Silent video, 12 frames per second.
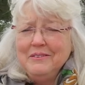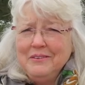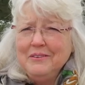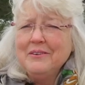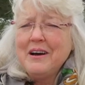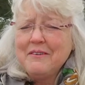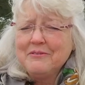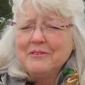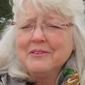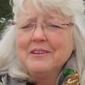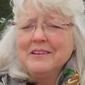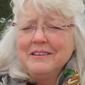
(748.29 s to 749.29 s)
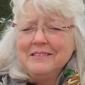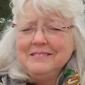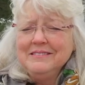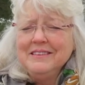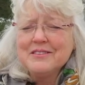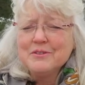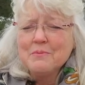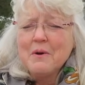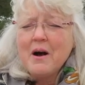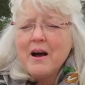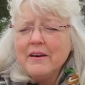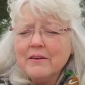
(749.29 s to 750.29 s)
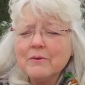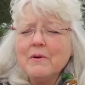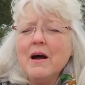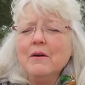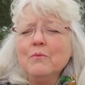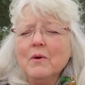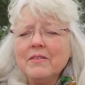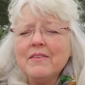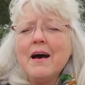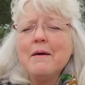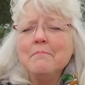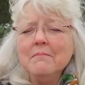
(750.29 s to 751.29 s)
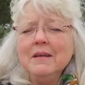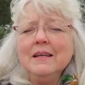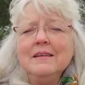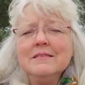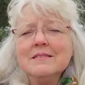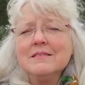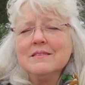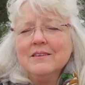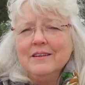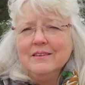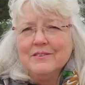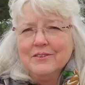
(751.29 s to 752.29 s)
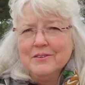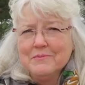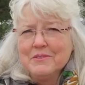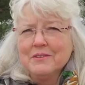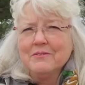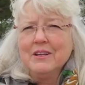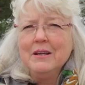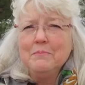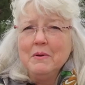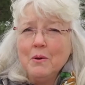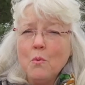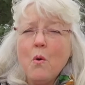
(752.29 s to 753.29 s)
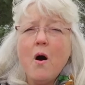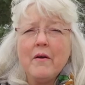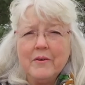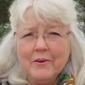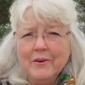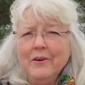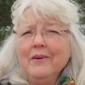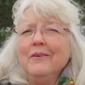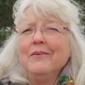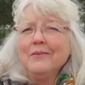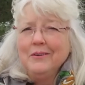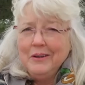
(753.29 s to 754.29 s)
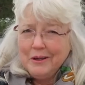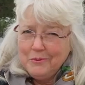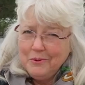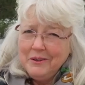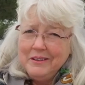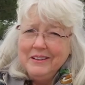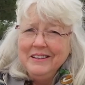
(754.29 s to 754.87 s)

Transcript: you have to get your mind around what that means in terms of keeping water liquid